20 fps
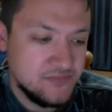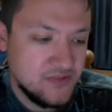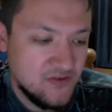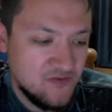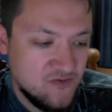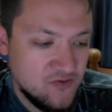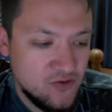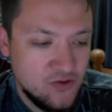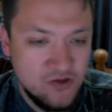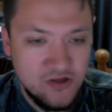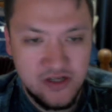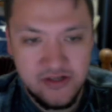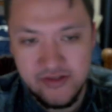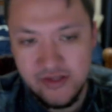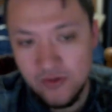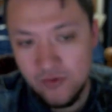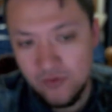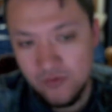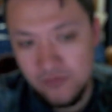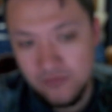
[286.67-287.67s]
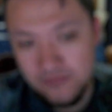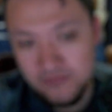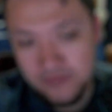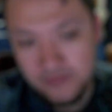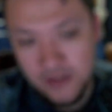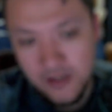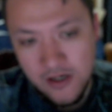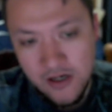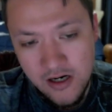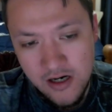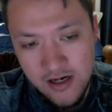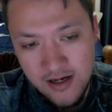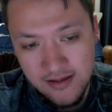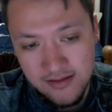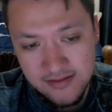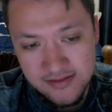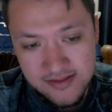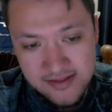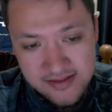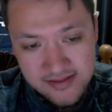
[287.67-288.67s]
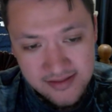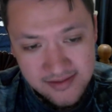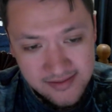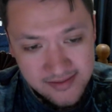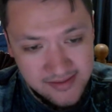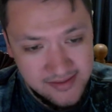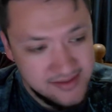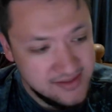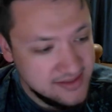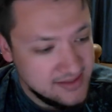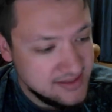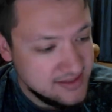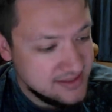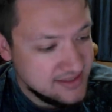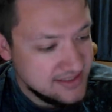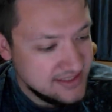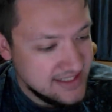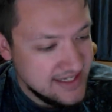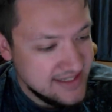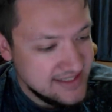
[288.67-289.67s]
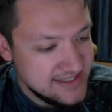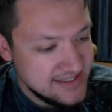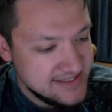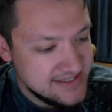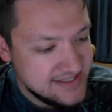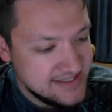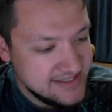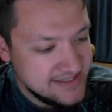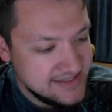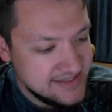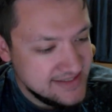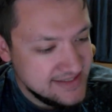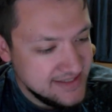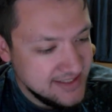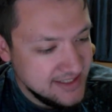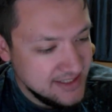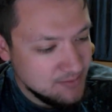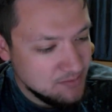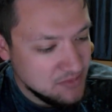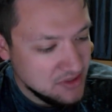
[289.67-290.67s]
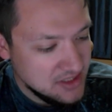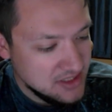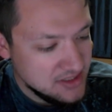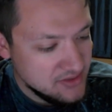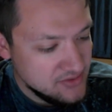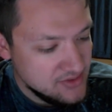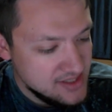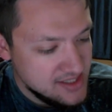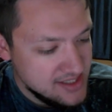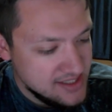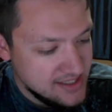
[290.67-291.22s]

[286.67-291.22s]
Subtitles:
for the Hawks to get the 6th seed, but